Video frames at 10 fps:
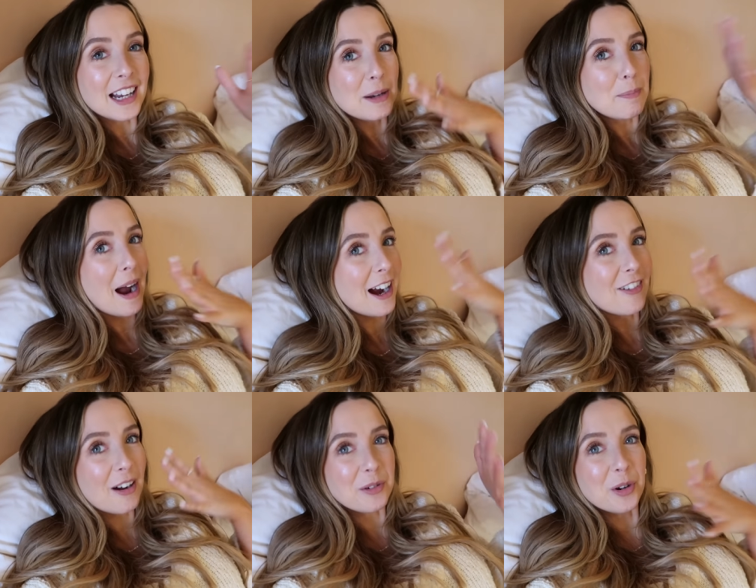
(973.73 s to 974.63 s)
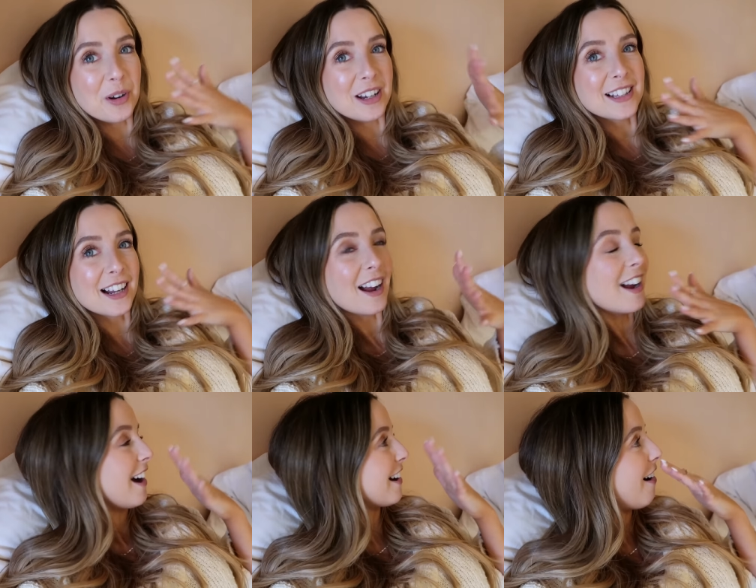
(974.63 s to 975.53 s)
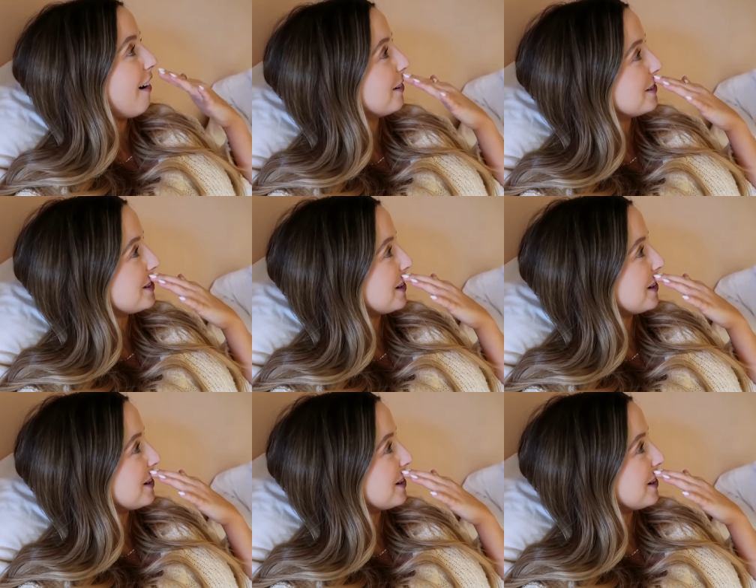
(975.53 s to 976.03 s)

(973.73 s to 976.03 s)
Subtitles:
I need background noise. Like I can't chill.